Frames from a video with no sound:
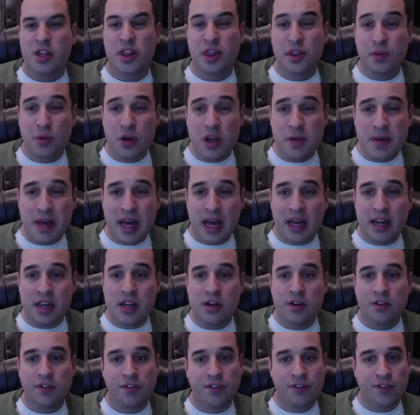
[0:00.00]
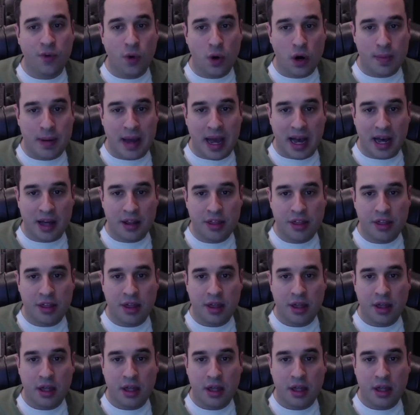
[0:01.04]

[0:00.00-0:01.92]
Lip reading: 3-bed, 4-bath.